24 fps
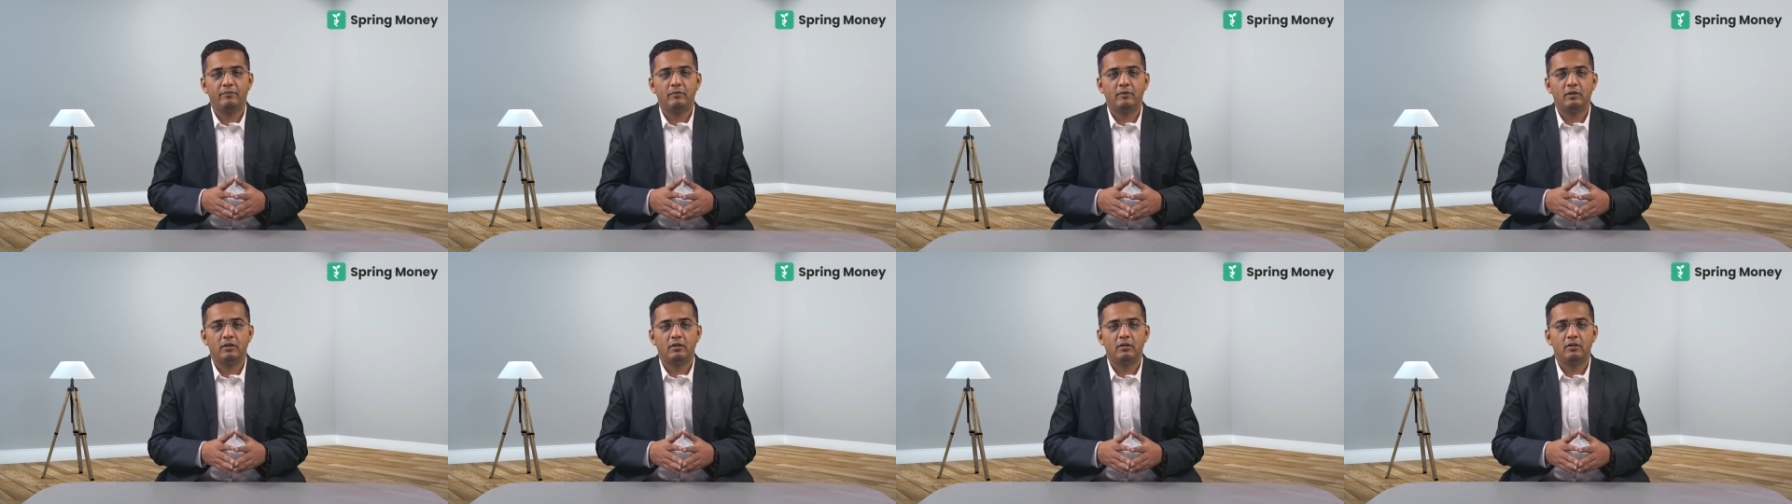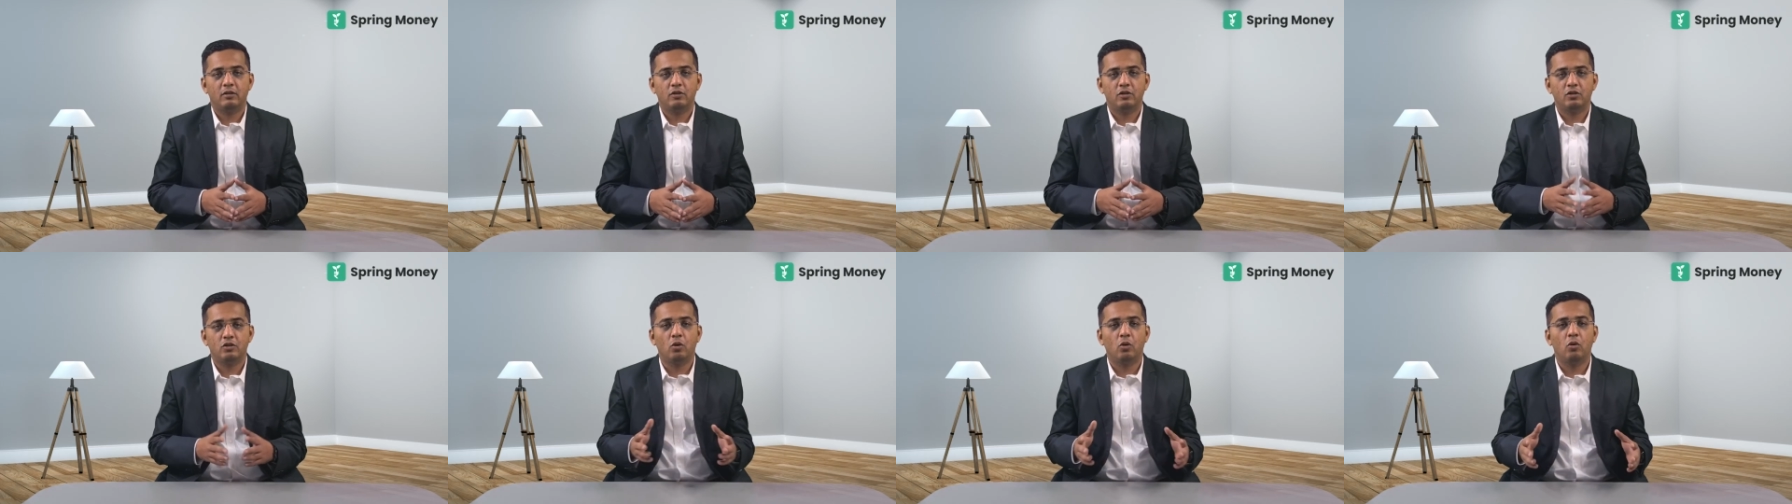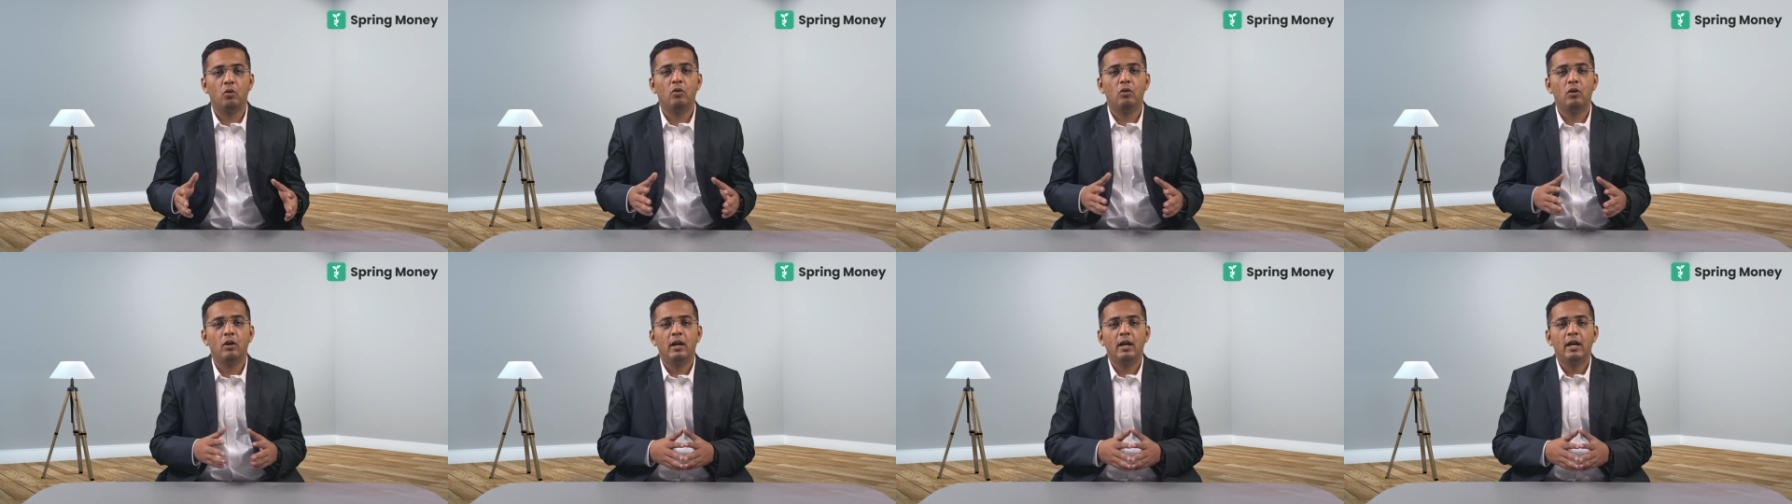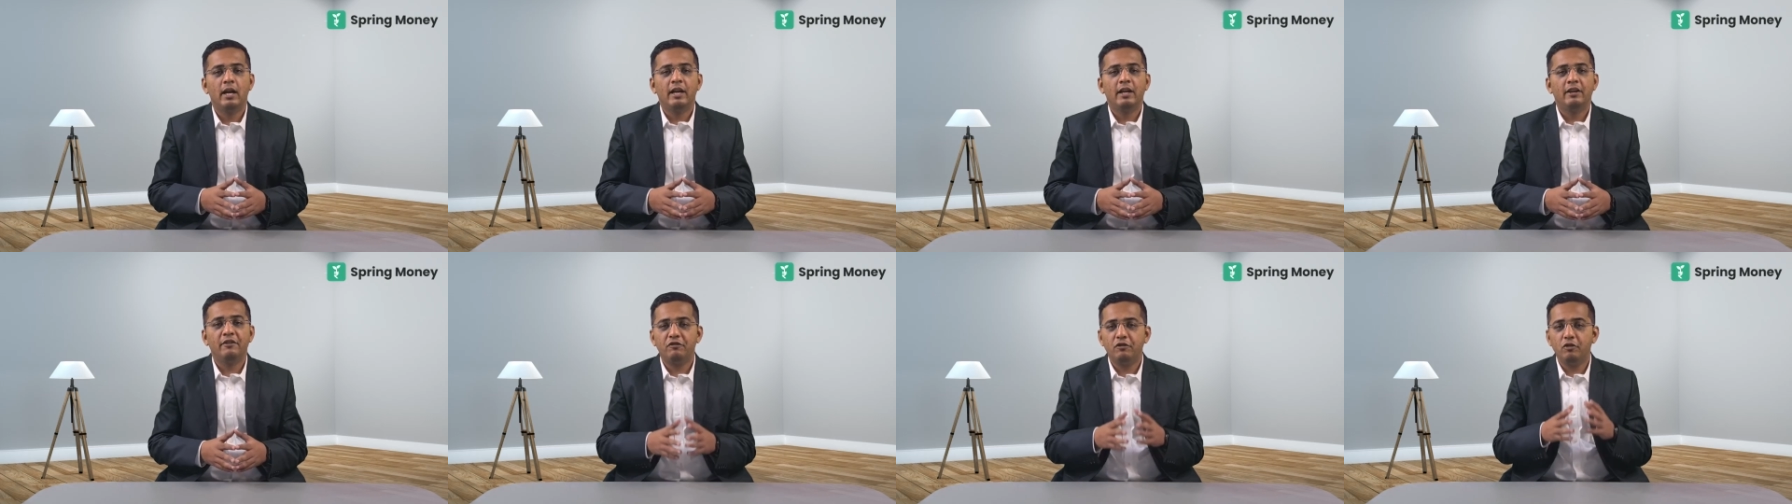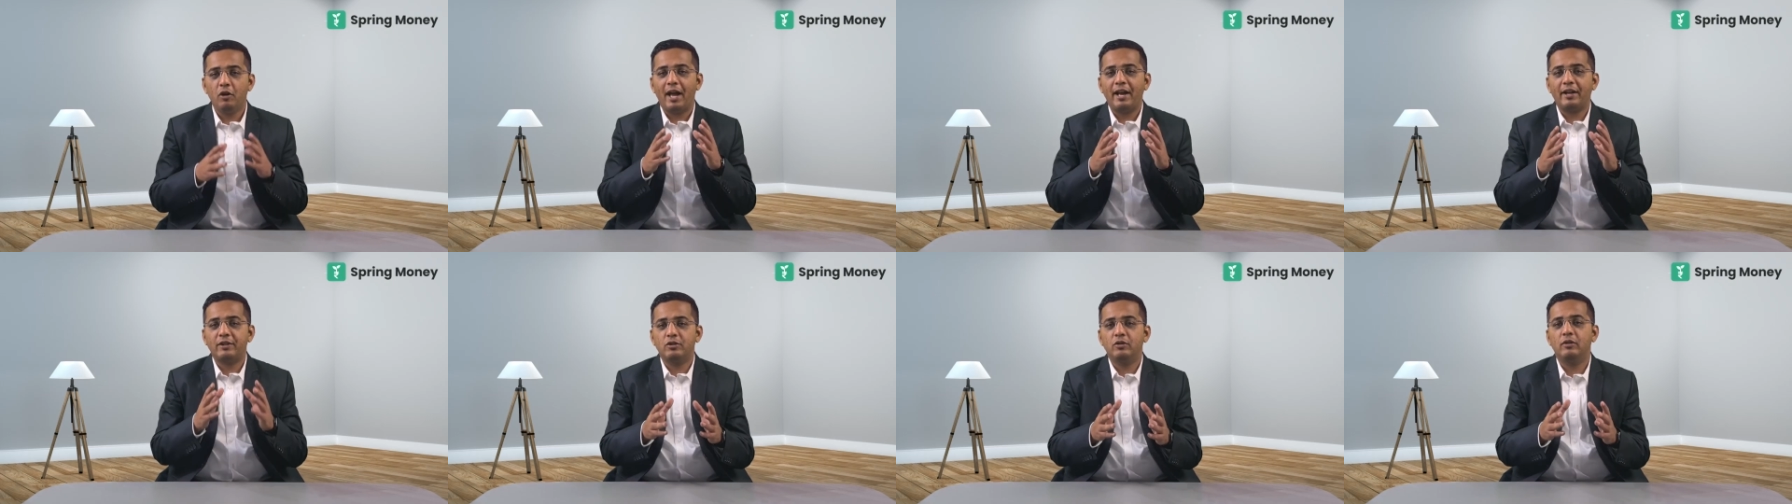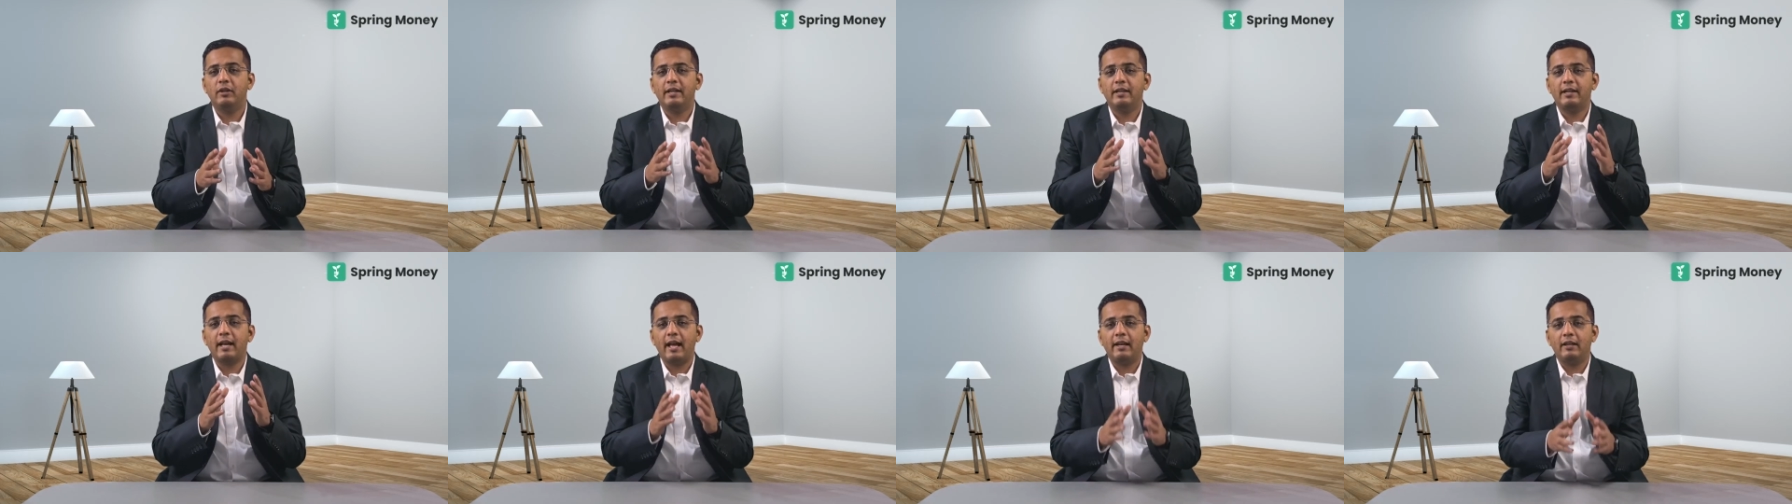So, if you actually
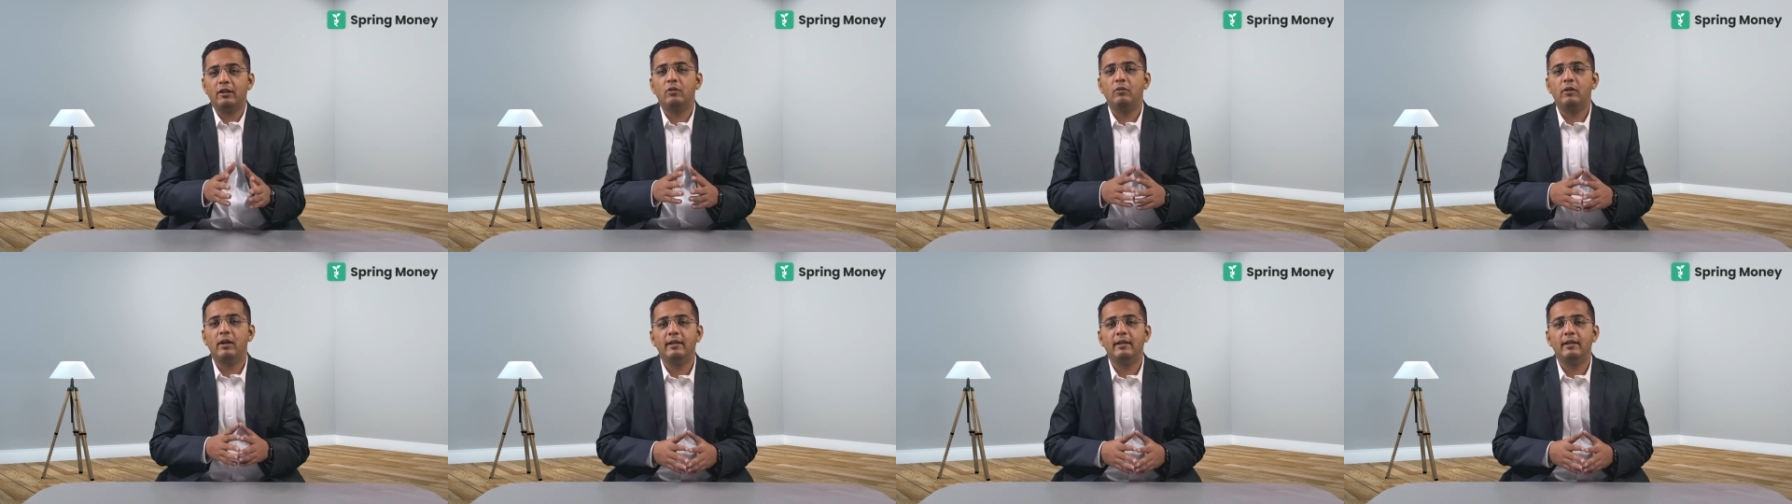calculate the